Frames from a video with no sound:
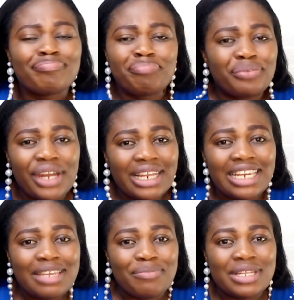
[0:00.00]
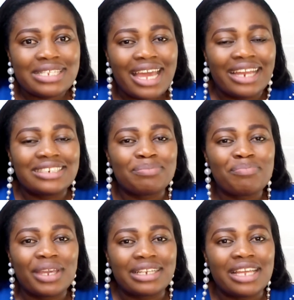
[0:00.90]
break limits and
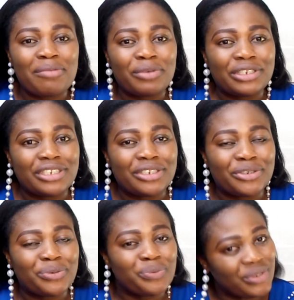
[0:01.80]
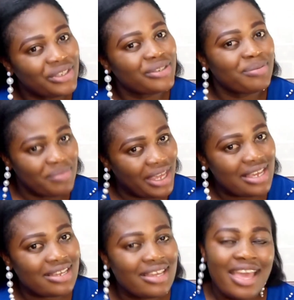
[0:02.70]
make that money that you want to
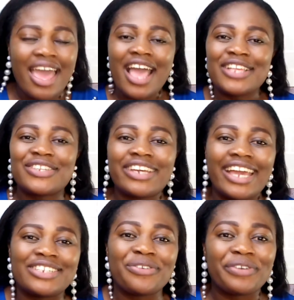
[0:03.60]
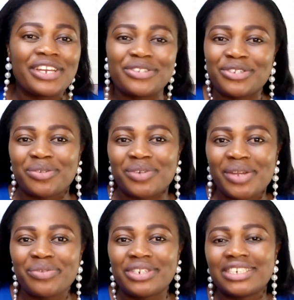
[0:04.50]
make. So, guys, don't forget to subscribe to this